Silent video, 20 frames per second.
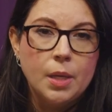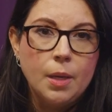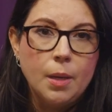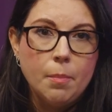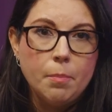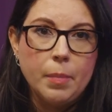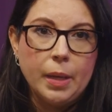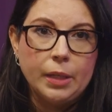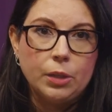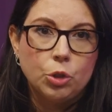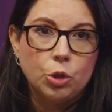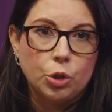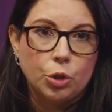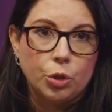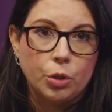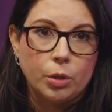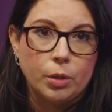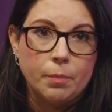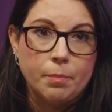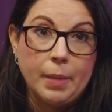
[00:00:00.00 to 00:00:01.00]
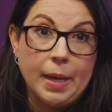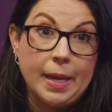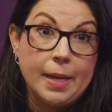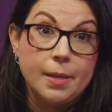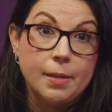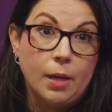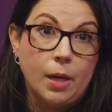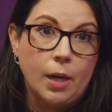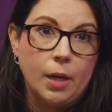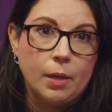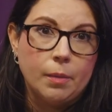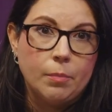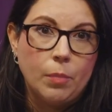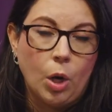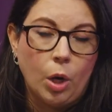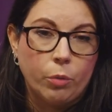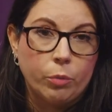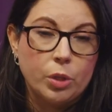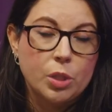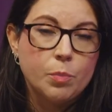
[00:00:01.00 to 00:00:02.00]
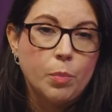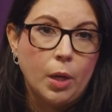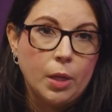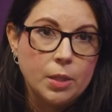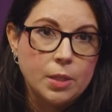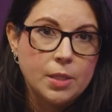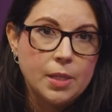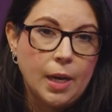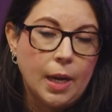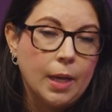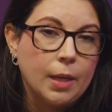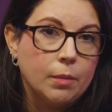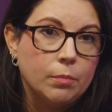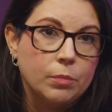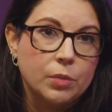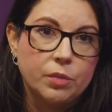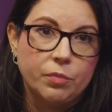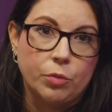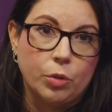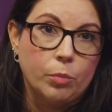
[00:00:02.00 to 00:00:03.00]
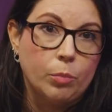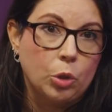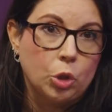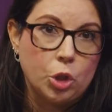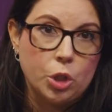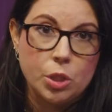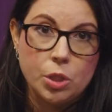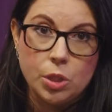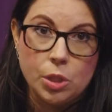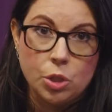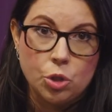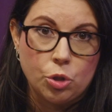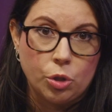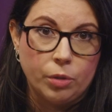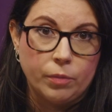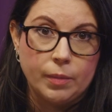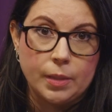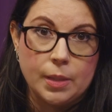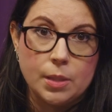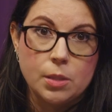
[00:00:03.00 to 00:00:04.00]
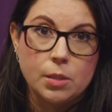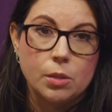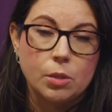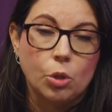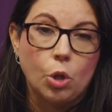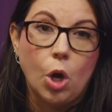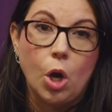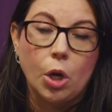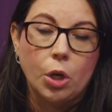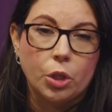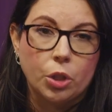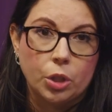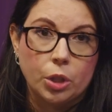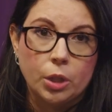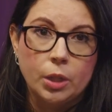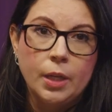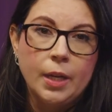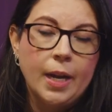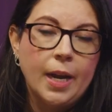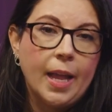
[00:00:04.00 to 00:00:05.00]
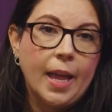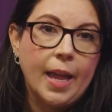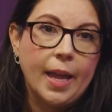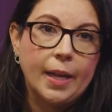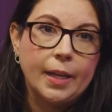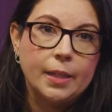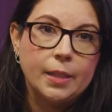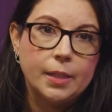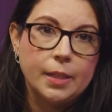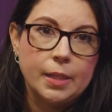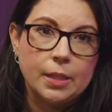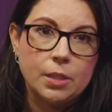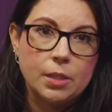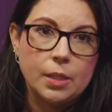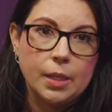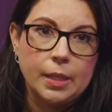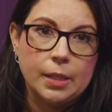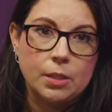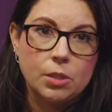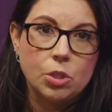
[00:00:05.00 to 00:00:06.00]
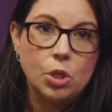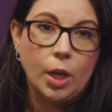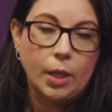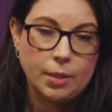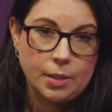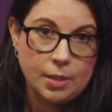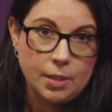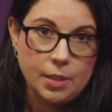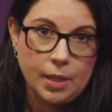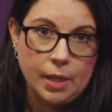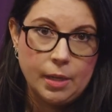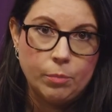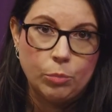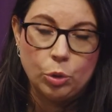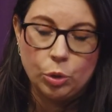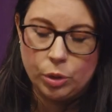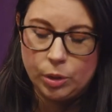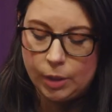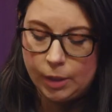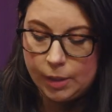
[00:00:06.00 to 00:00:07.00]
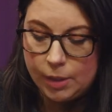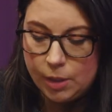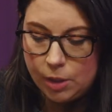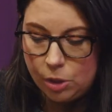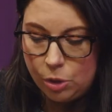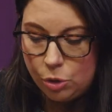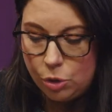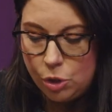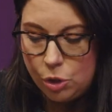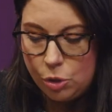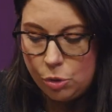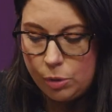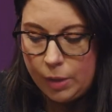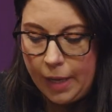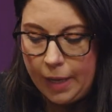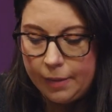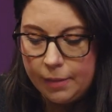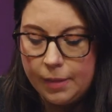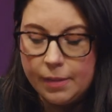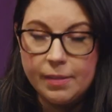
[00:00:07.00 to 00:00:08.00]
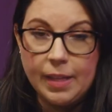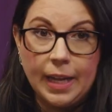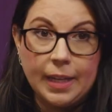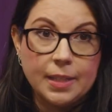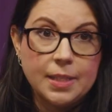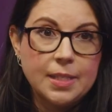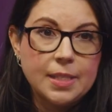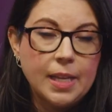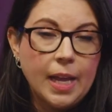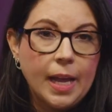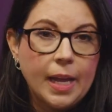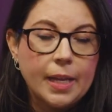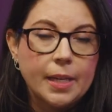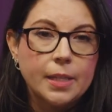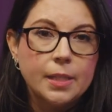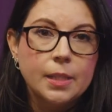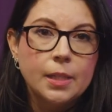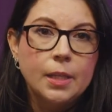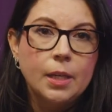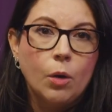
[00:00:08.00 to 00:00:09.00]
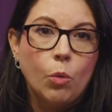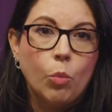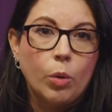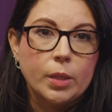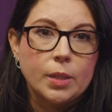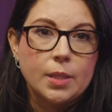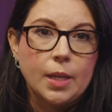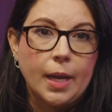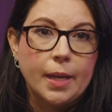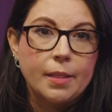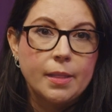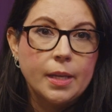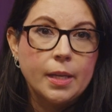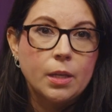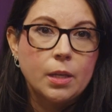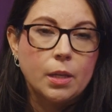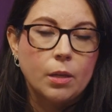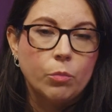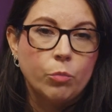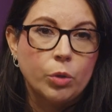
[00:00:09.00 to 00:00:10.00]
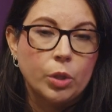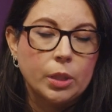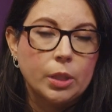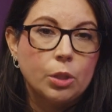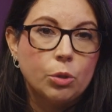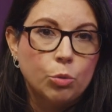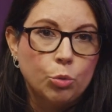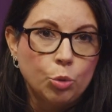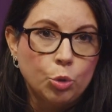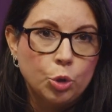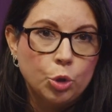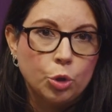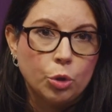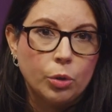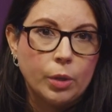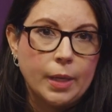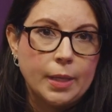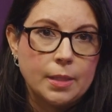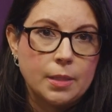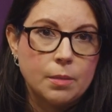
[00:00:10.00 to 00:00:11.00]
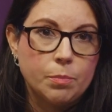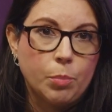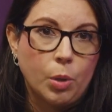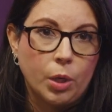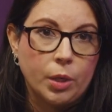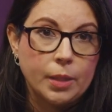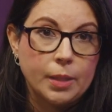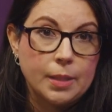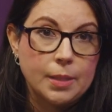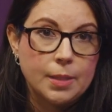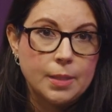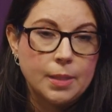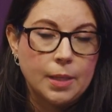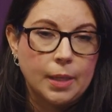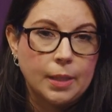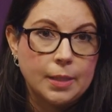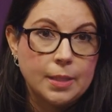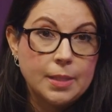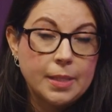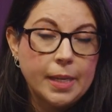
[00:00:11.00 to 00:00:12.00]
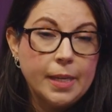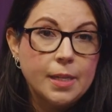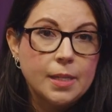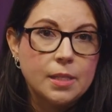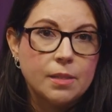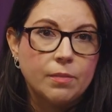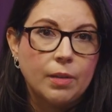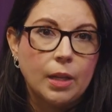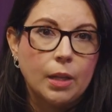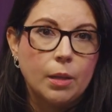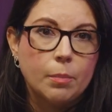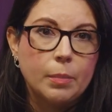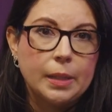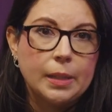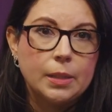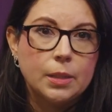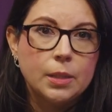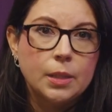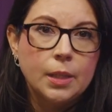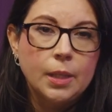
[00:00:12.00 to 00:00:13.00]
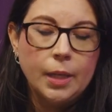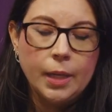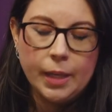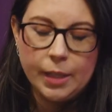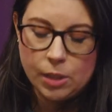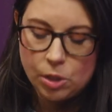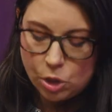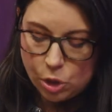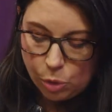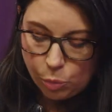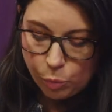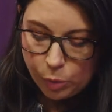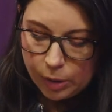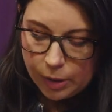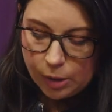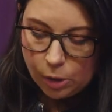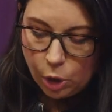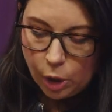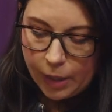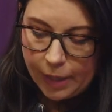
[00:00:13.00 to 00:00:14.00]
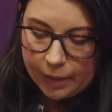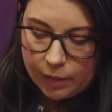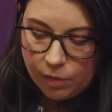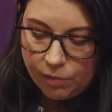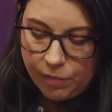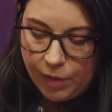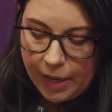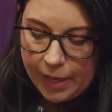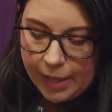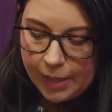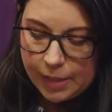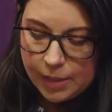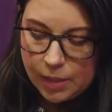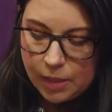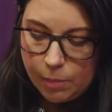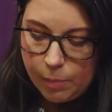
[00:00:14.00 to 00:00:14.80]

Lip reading: made our response times for emergency service longer, and it's not sustainable to continue to do that. That said, what's I think really crucial as part of this SEDA development is to really look at the financing